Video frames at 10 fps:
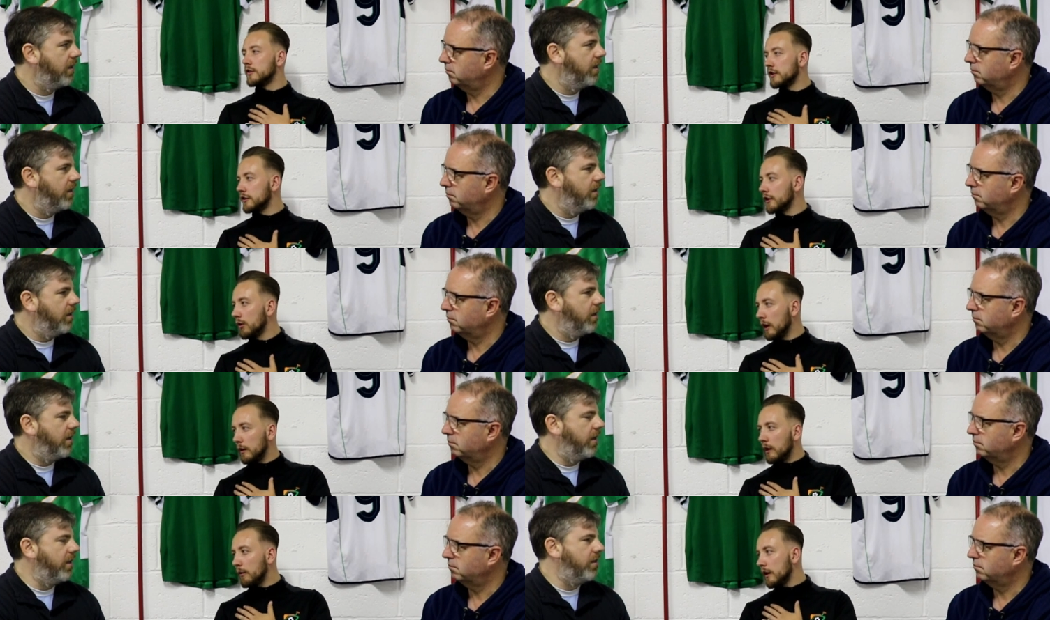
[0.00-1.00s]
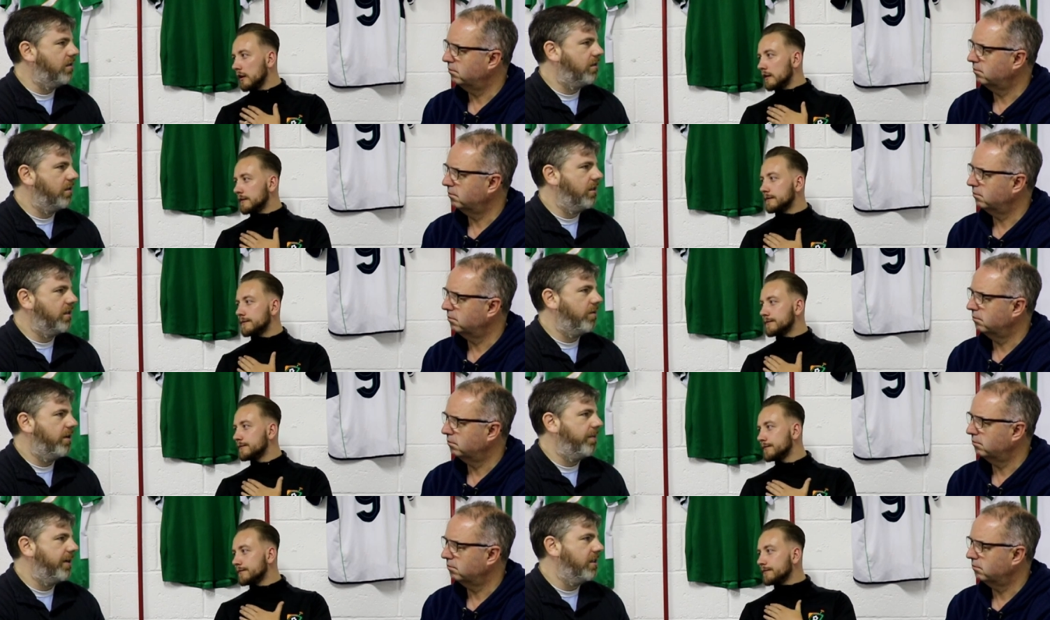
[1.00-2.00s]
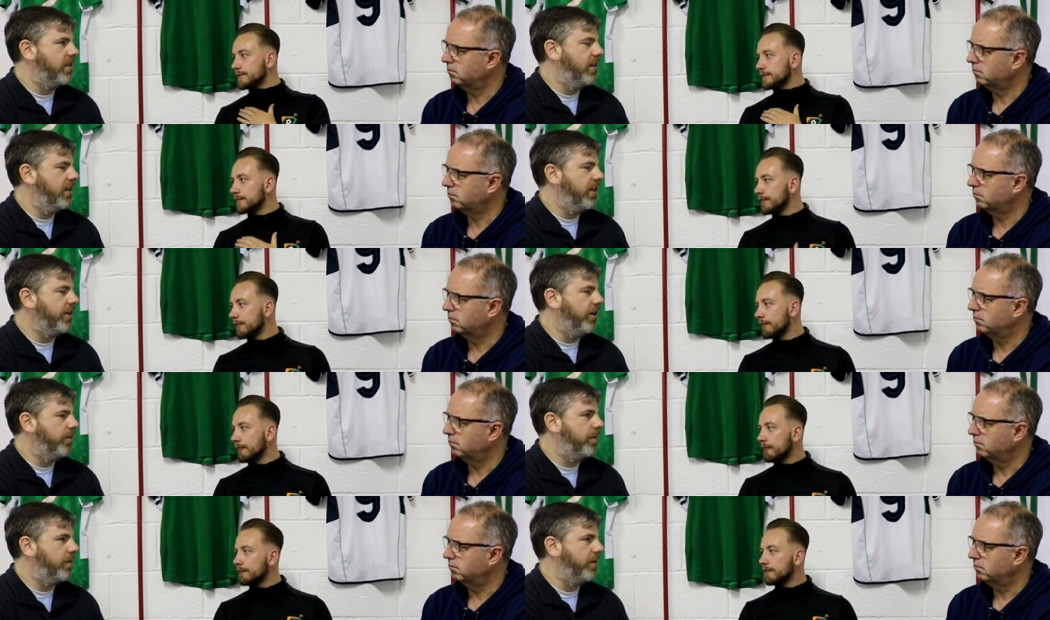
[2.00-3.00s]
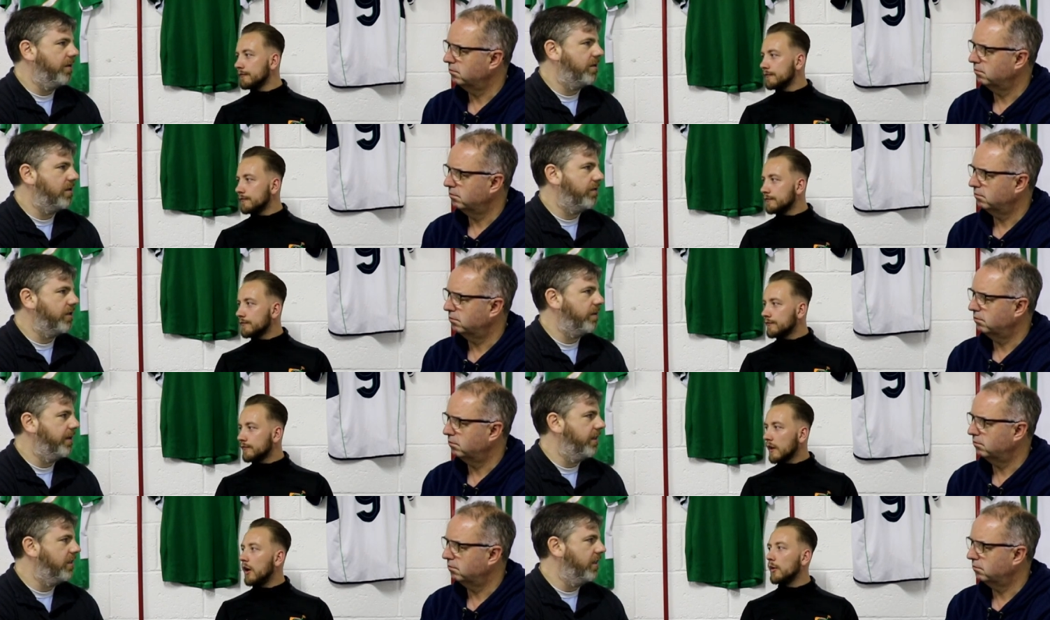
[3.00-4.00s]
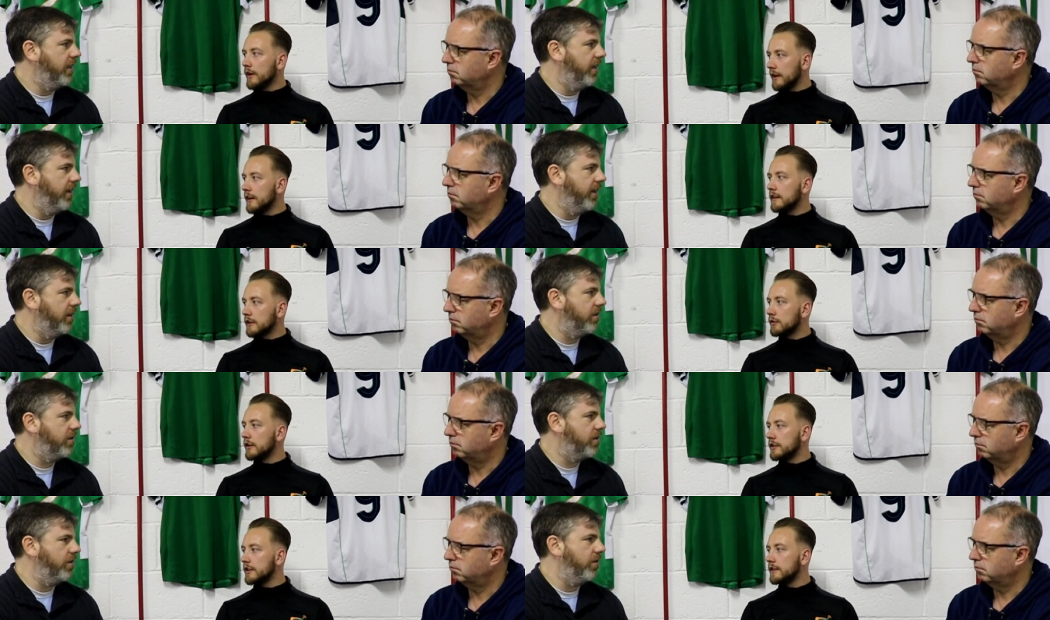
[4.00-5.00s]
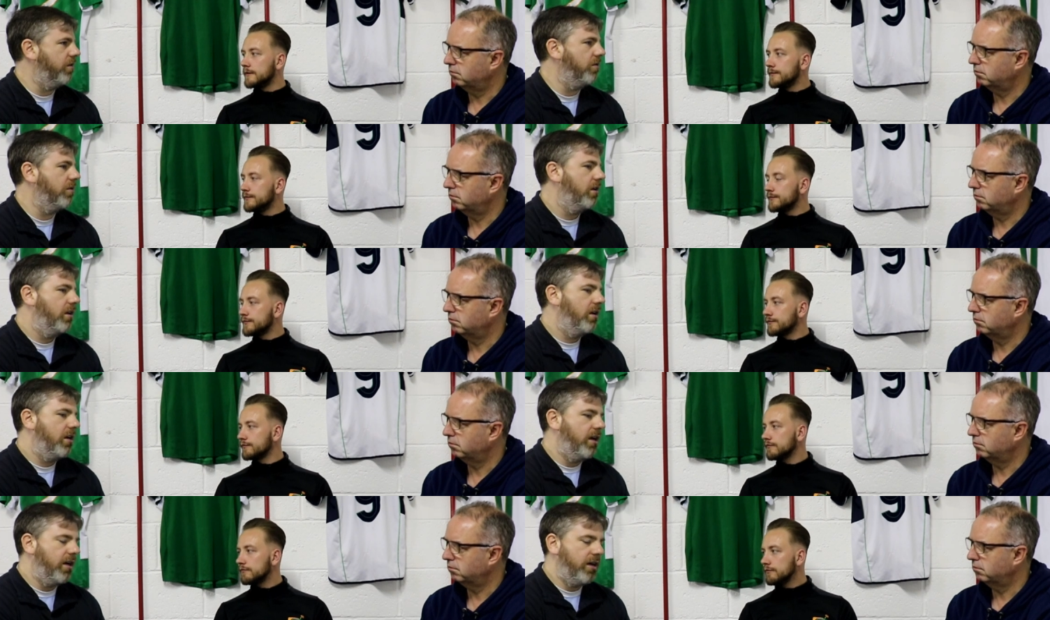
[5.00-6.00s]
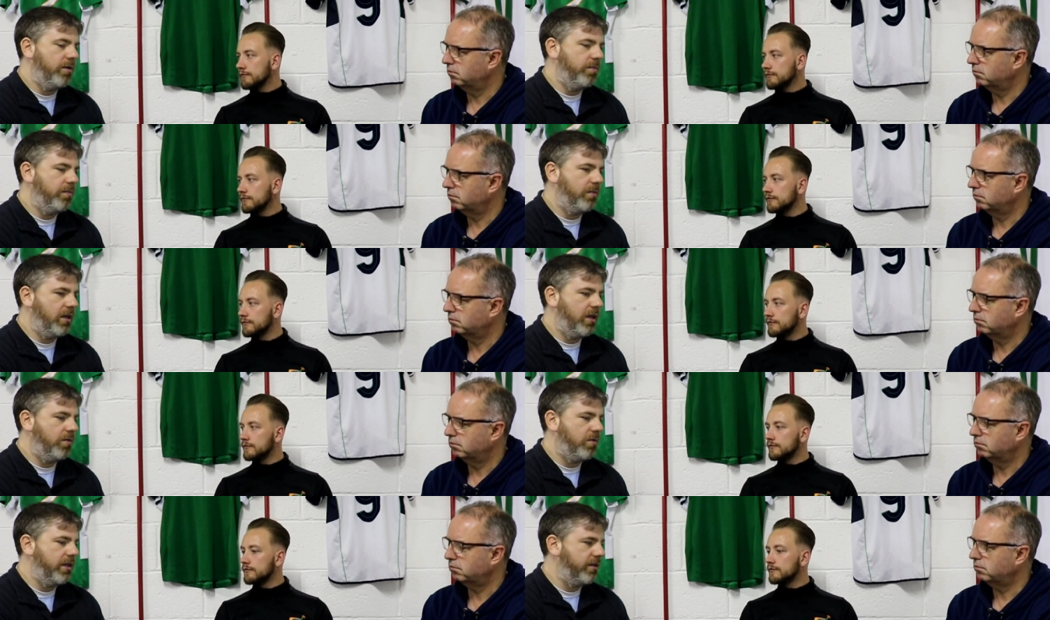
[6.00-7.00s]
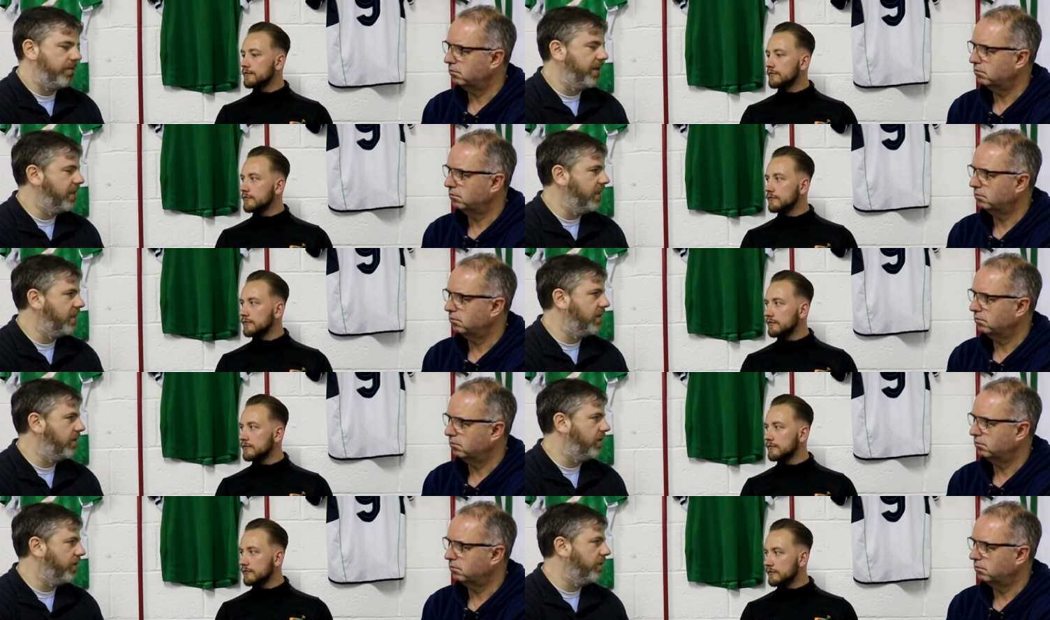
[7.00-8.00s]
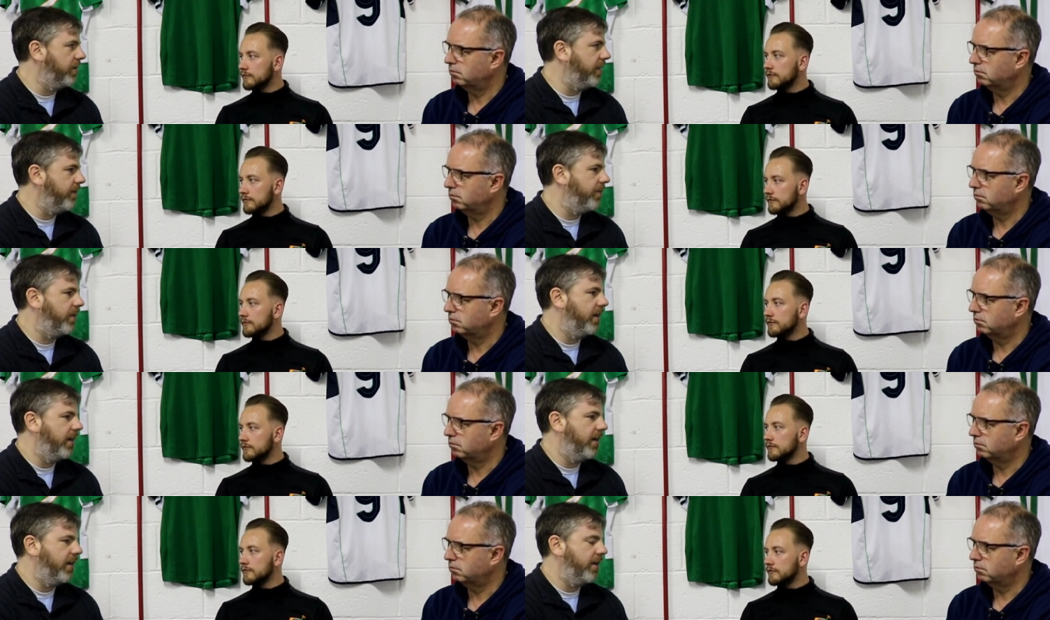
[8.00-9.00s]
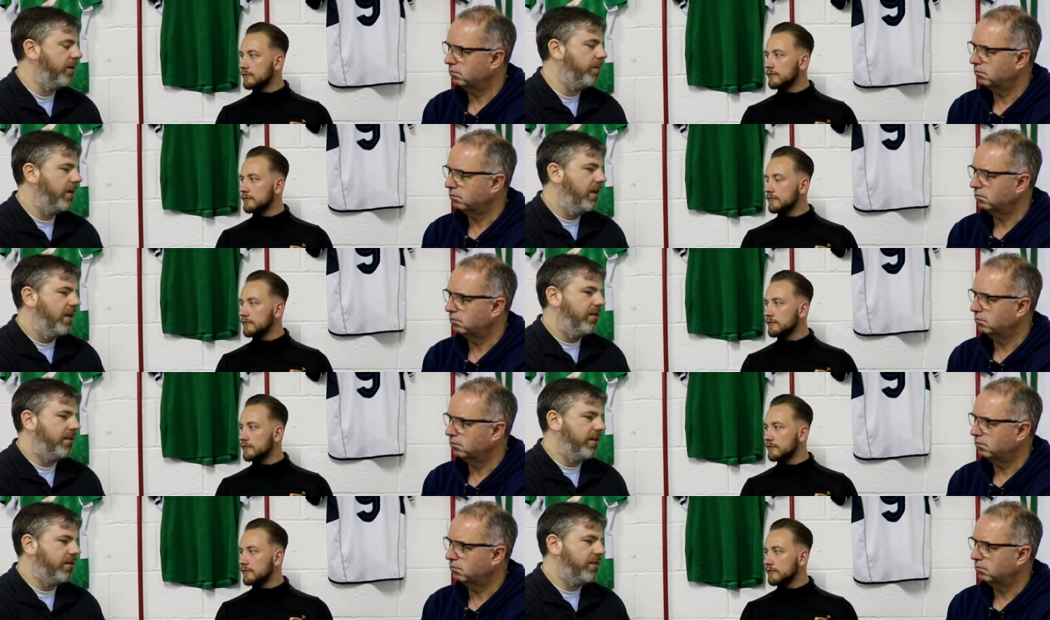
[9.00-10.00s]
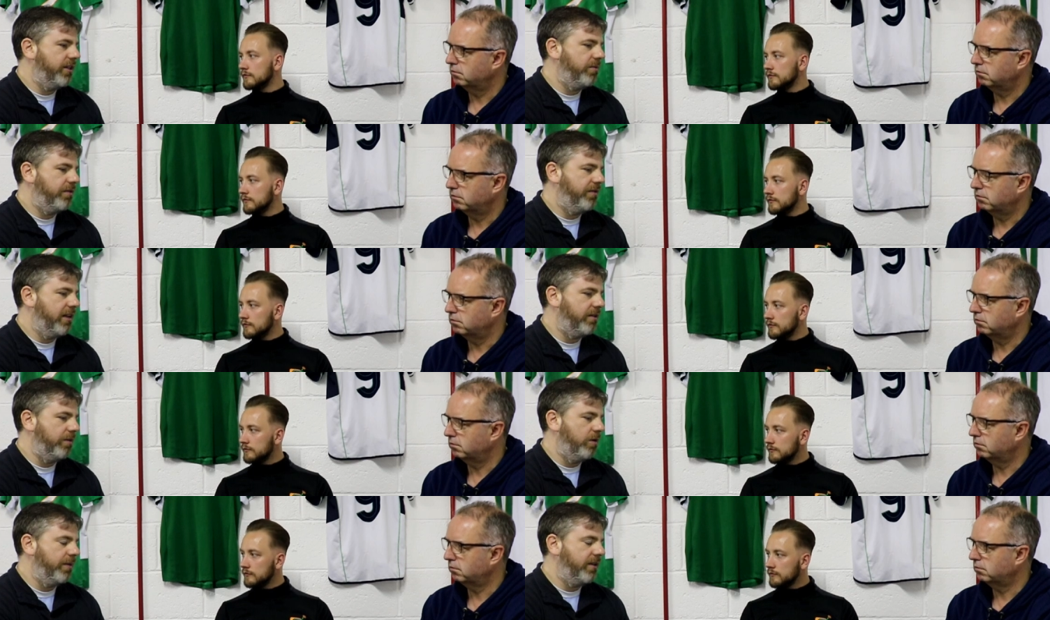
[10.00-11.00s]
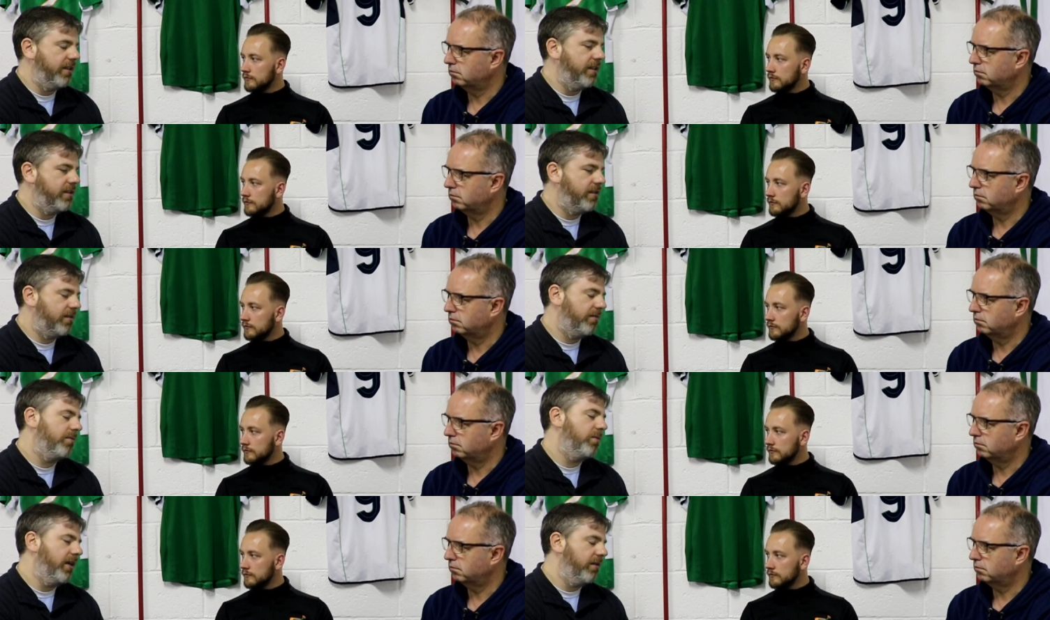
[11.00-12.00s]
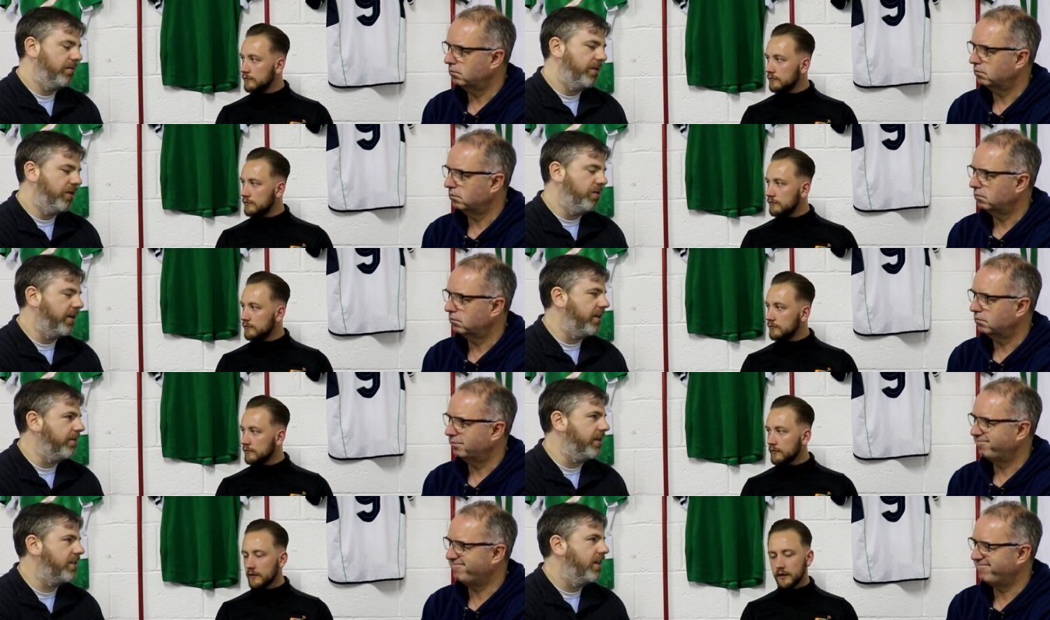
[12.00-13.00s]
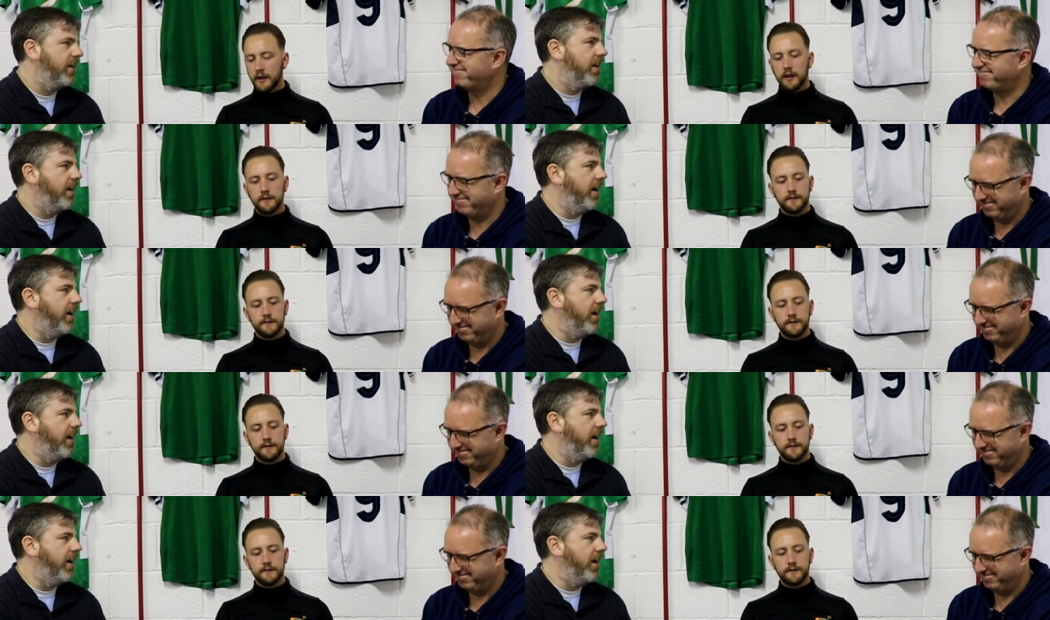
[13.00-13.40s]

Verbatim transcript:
Speaker 1: Do you know how? how
Speaker 2: he's, he's had one appearance in the League Cup, but it was his first appearance oh, in the yeah, year. Yeah, that's right. So. Yeah um, he was on preseason tour with them. Um, their centre midfield at the moment is well, we know who one of them is. Yeah.